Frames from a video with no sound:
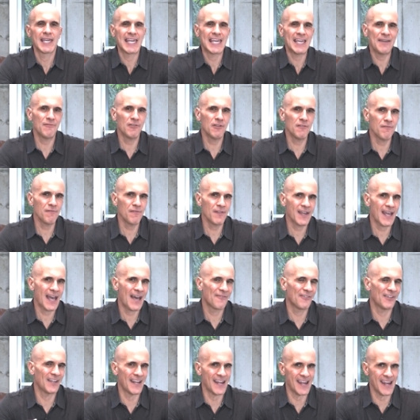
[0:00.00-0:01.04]
Even if they
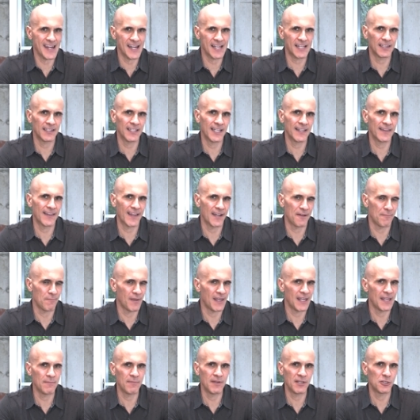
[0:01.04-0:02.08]
have an inkling that it
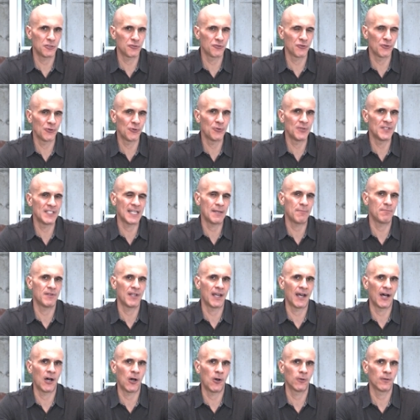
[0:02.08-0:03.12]
may be true deep
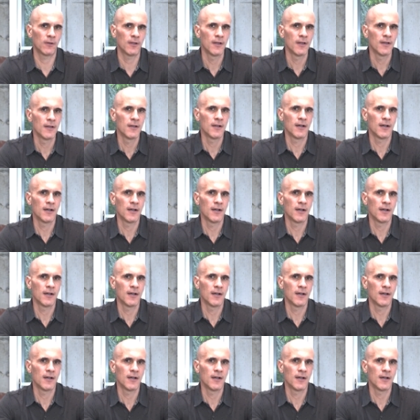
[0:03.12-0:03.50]
down,